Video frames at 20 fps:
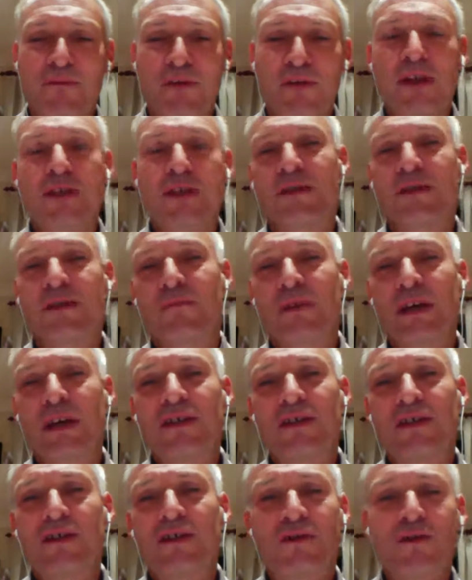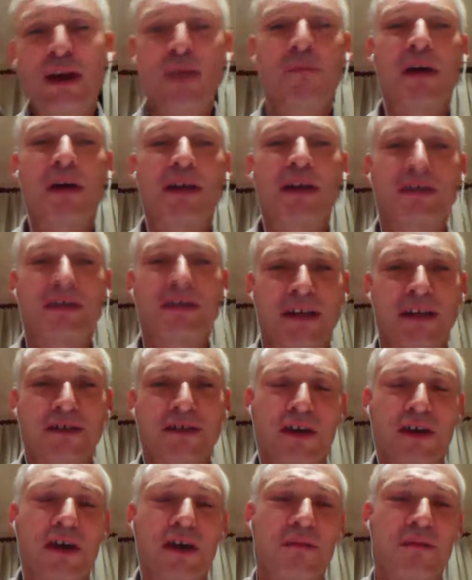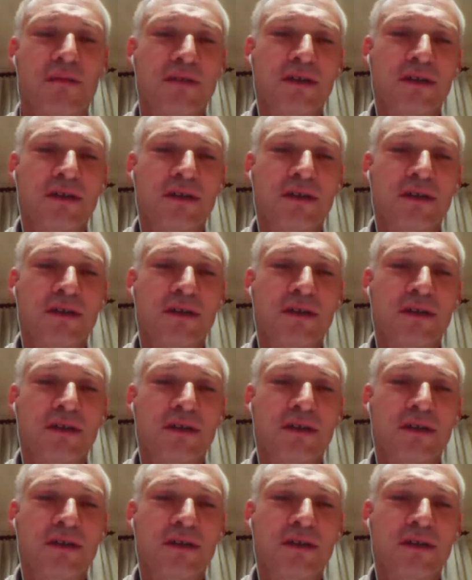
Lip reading: fixed and based on ground-based telescopes.